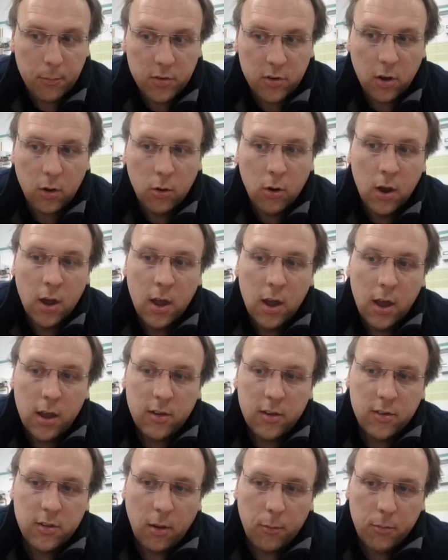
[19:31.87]
So
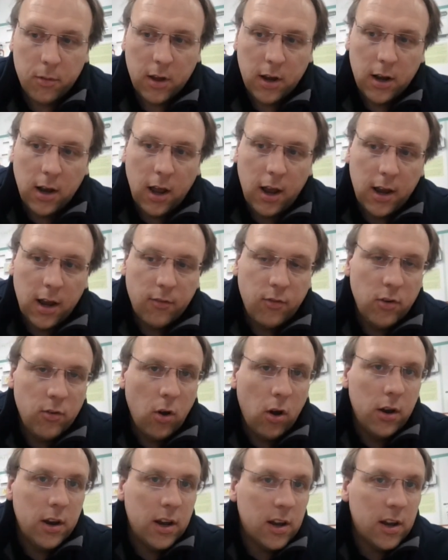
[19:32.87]
something like, if you've got an